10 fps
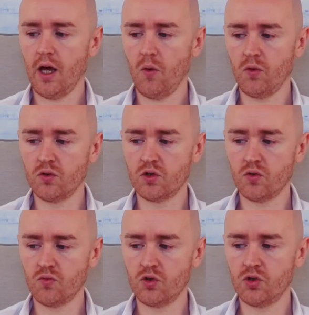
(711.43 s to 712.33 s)
And when you
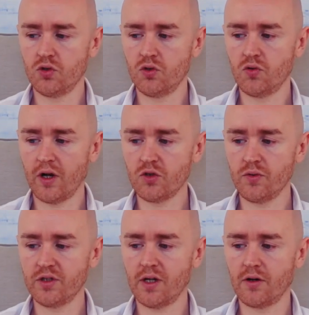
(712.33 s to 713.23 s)

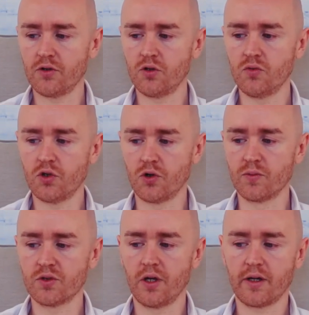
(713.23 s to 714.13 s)
gradually start to use
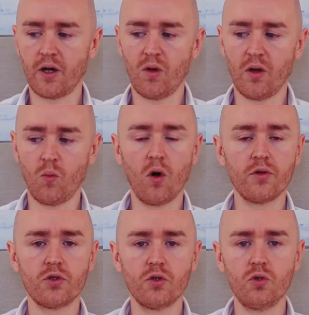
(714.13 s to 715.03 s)
terms like, well, I
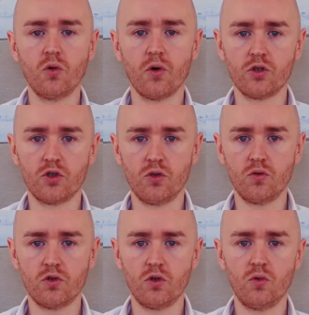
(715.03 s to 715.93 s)
want to, or I
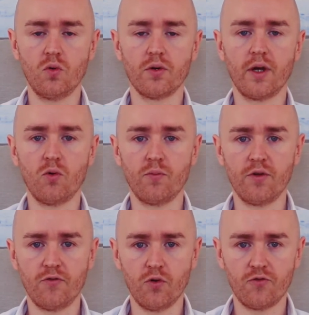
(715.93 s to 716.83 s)
choose to, or that would be
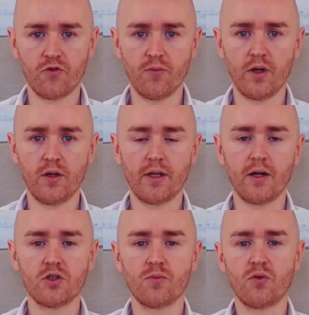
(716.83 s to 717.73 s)
fun for me,
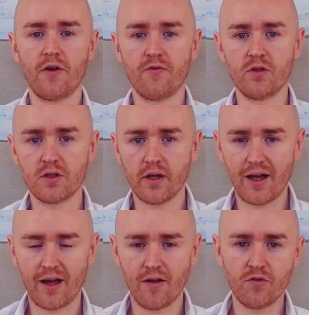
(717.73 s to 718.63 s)
that's a preference I
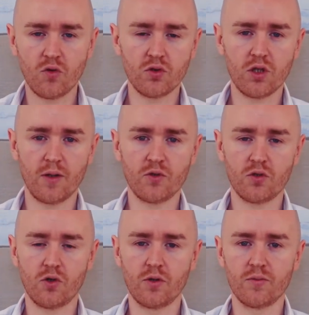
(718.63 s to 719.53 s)
have, those types of
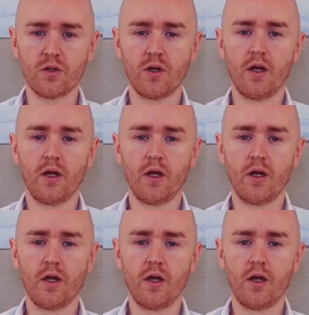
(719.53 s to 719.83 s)
terms,